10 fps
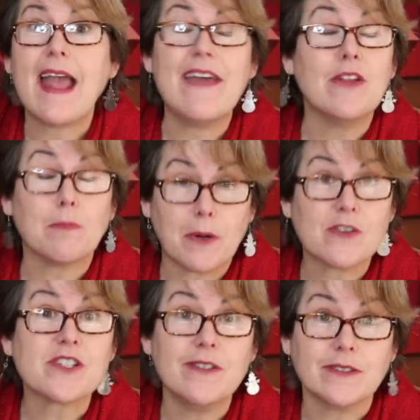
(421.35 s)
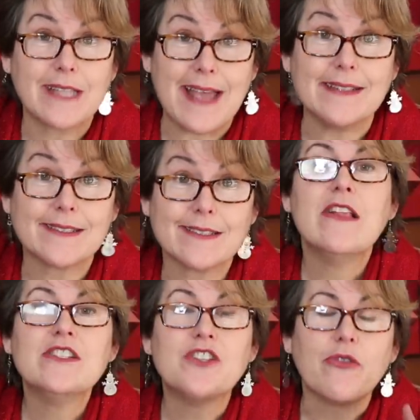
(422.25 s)
and their personal taste.
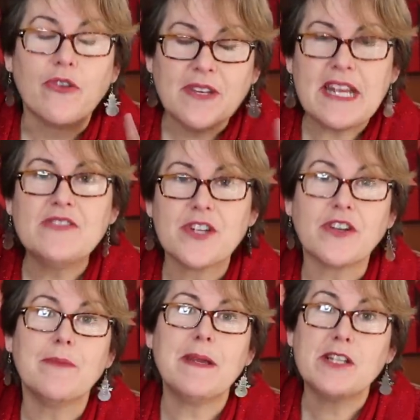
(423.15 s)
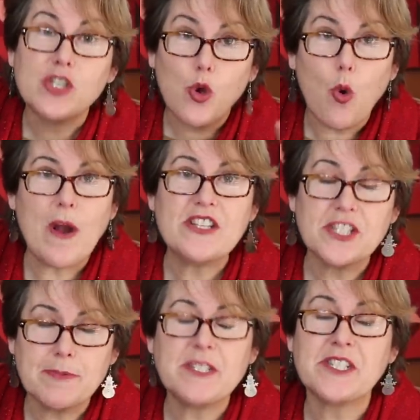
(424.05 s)
So their needs are going to be
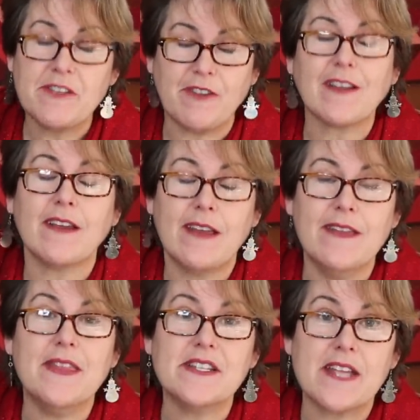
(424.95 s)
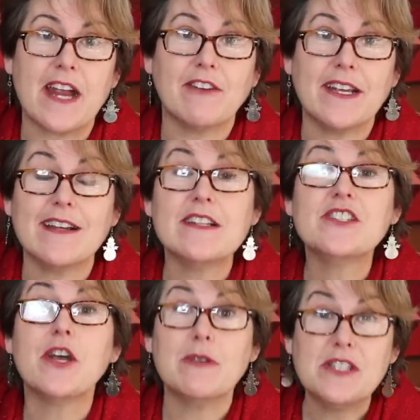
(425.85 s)
quite specific in this area,
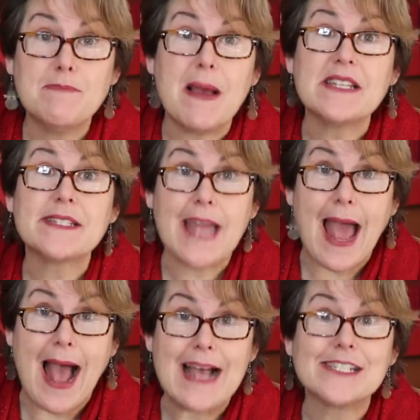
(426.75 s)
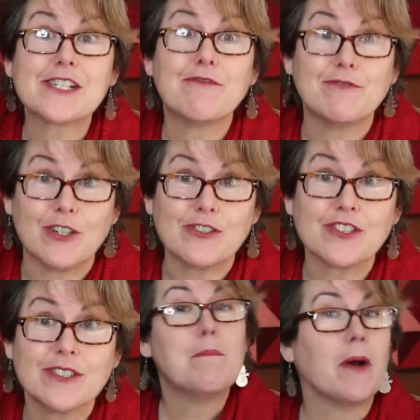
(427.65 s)
so it's best to ask first.